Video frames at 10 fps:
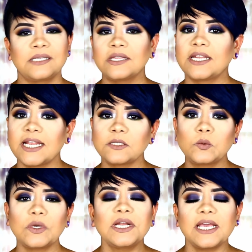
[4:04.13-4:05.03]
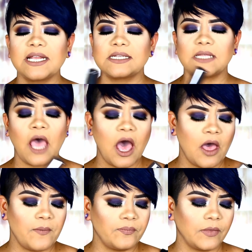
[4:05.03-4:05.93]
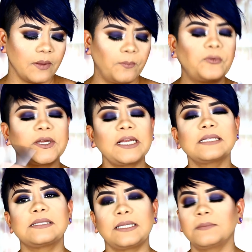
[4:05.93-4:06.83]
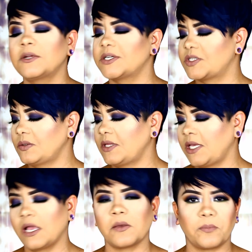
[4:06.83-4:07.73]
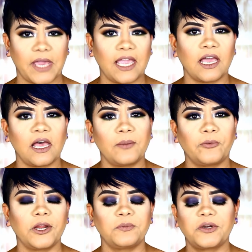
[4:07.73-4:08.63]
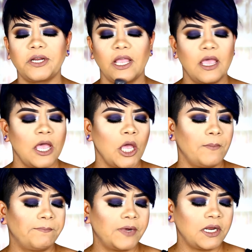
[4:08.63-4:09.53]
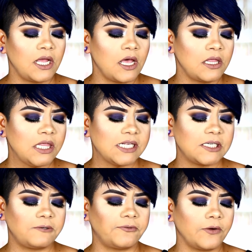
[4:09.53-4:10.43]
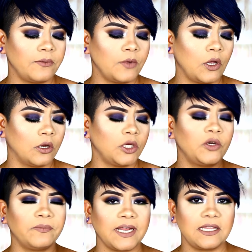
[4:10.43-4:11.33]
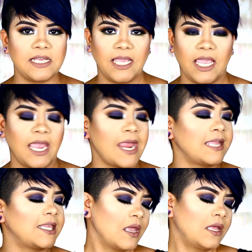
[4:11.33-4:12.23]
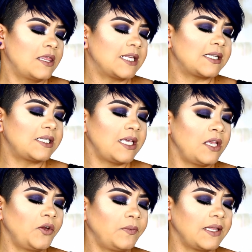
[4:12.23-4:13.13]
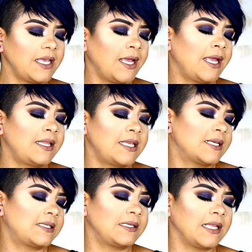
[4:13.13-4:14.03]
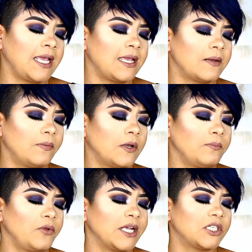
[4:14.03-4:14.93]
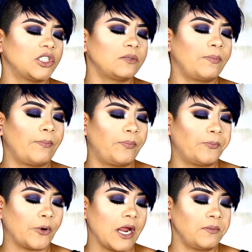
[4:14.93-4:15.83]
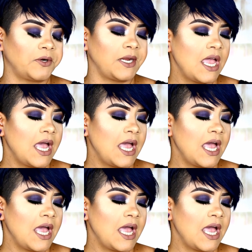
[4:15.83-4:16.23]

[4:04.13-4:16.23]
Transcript: So the next one, it is pretty similar to the Becca primer, but this is from Urban Decay. This is the Urban Decay this Sleek Complexion Primer.